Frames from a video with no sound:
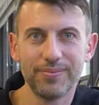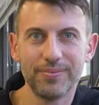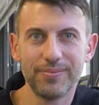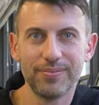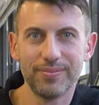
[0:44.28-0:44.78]

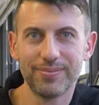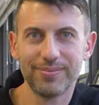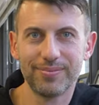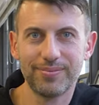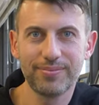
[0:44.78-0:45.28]

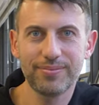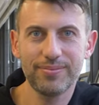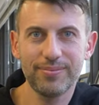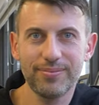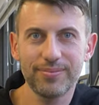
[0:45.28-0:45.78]

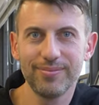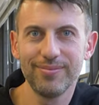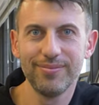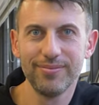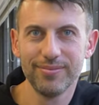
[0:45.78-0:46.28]

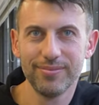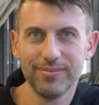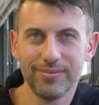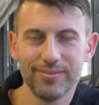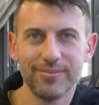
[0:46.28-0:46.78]

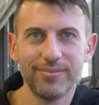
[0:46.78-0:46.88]
[no speech]